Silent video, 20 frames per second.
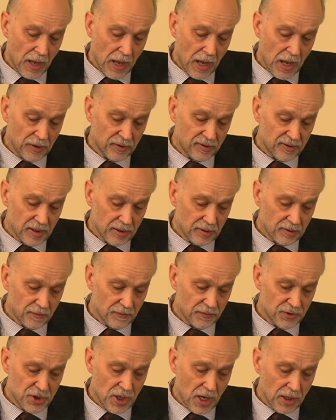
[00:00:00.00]
a sense
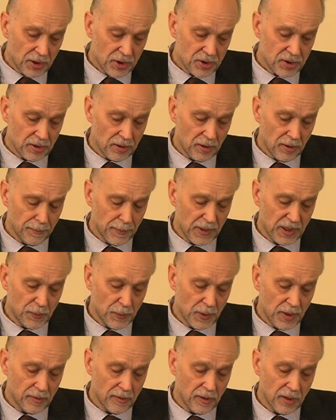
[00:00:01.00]
of junction
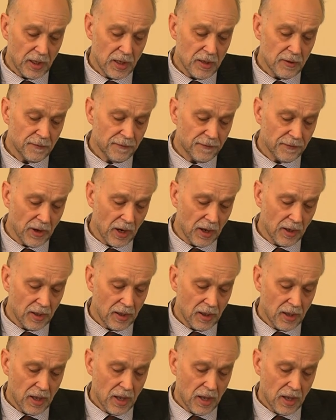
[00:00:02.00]
between the infra